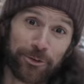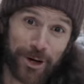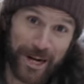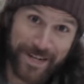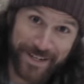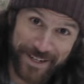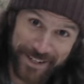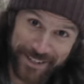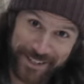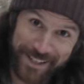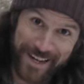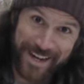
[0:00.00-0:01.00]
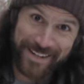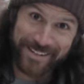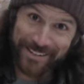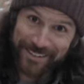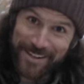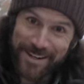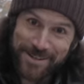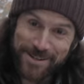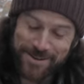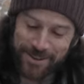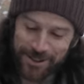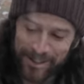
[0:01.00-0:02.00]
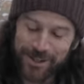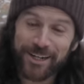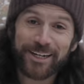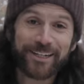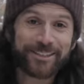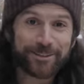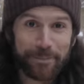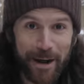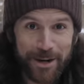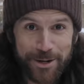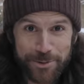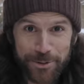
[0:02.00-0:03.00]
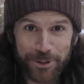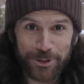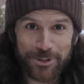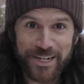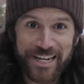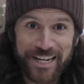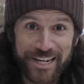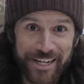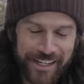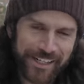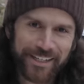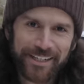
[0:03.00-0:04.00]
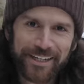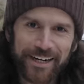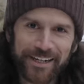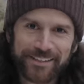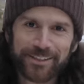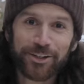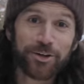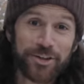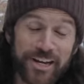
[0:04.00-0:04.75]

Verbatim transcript: right. All right, look at that. Nice little uh, spot here with a little tea uh, to tell you the